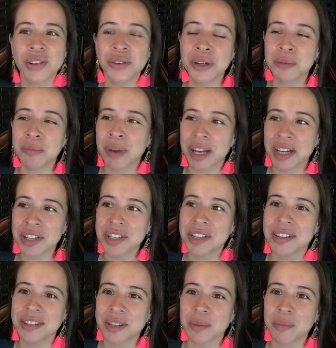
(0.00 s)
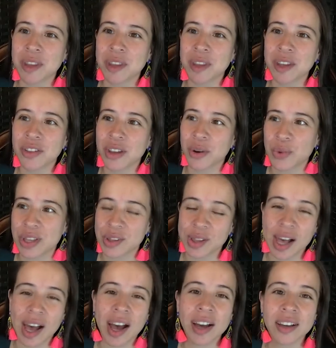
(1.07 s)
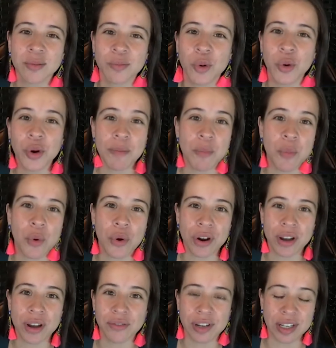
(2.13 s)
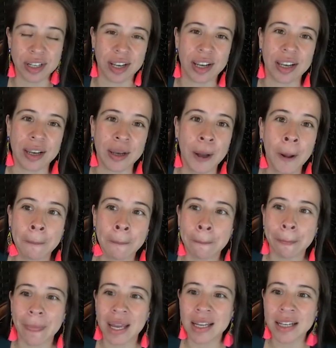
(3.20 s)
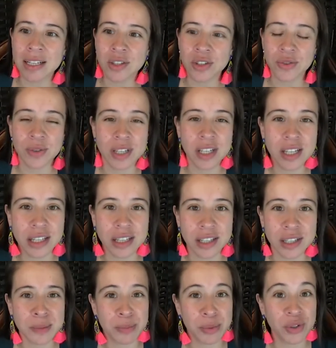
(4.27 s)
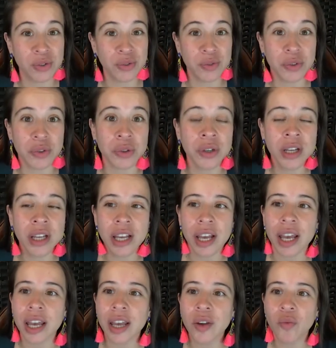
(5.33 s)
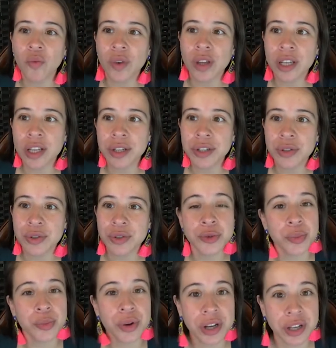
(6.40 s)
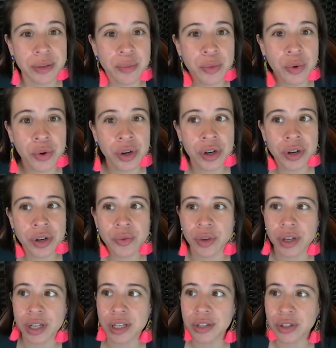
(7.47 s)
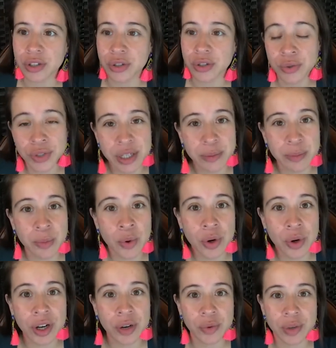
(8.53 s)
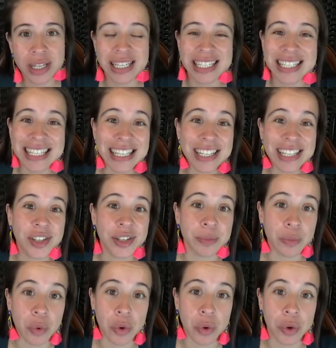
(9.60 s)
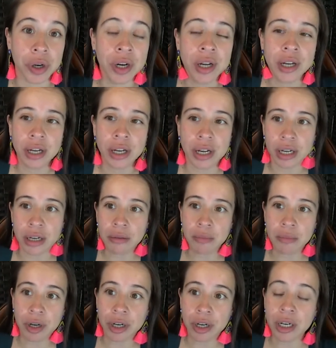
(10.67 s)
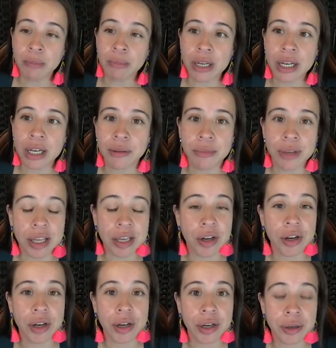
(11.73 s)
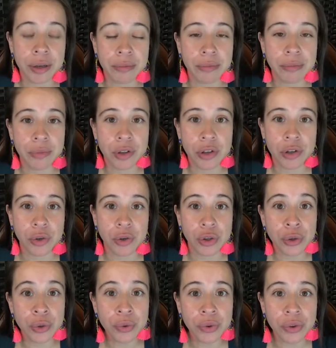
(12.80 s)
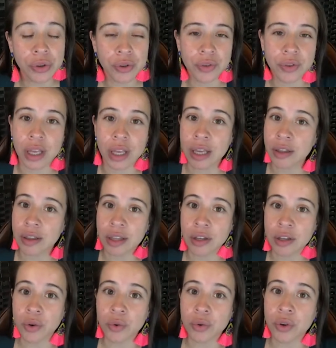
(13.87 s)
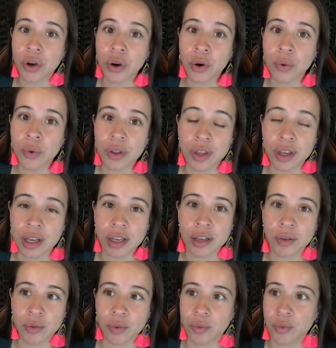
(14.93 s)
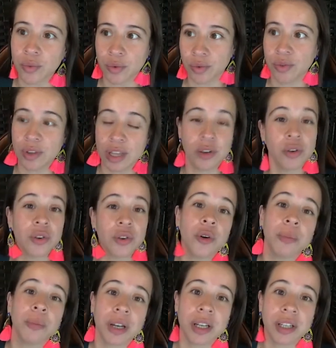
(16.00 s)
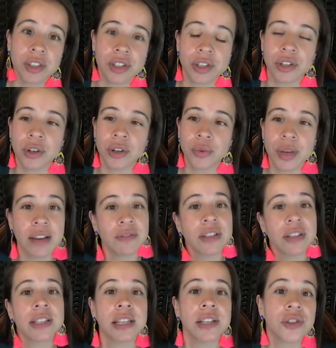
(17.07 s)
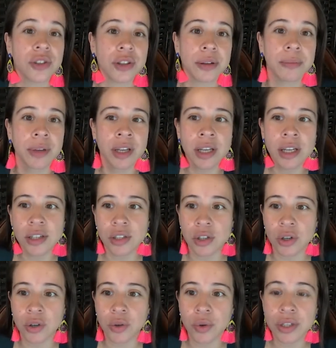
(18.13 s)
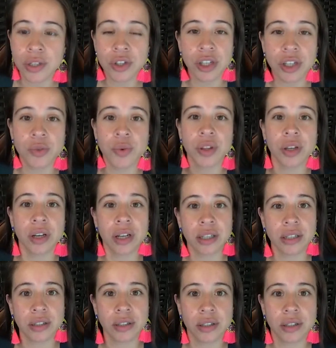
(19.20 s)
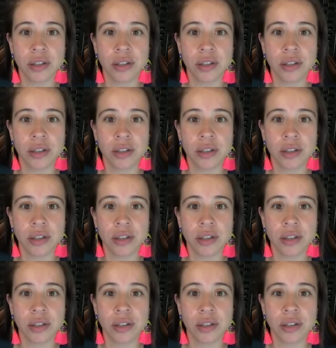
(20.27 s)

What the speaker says: Compassion is something that we lack more and more every day. And it's unique, it's beautiful. And we need to spread it more. We need to use it more. We need to teach it more. Our up and coming, youth, they don't know they don't know much. We have to teach them. So it starts with us.